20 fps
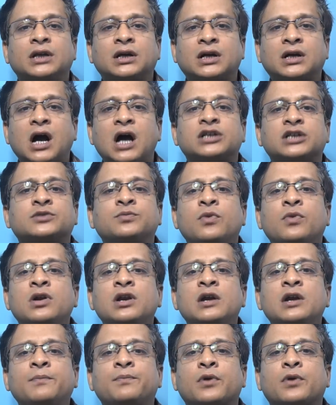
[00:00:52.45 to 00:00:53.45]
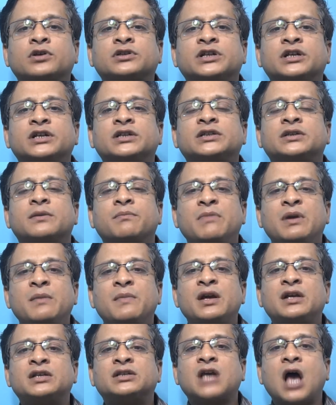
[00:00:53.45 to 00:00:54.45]
The cast molding process
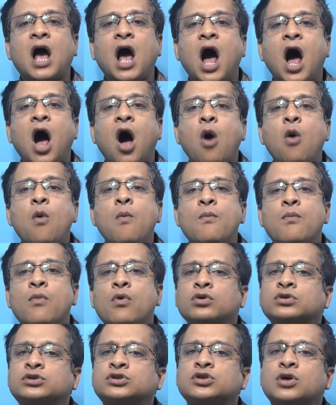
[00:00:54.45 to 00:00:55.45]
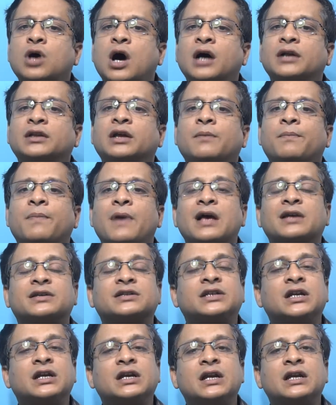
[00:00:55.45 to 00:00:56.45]
mimics how most other
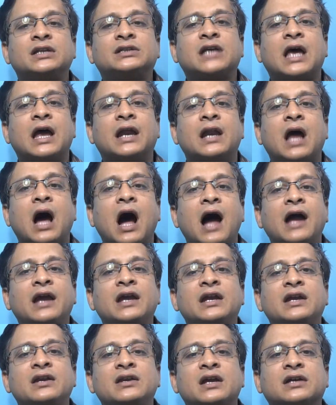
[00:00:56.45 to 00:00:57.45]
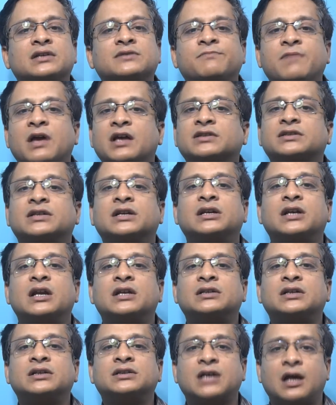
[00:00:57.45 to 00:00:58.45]
plastic lenses and high index plastic
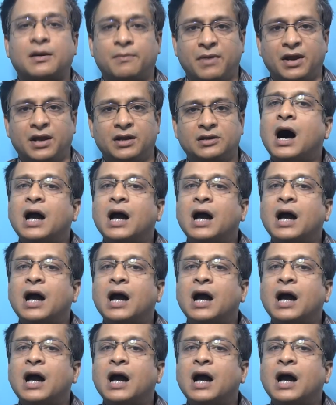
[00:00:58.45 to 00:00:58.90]
lenses are made.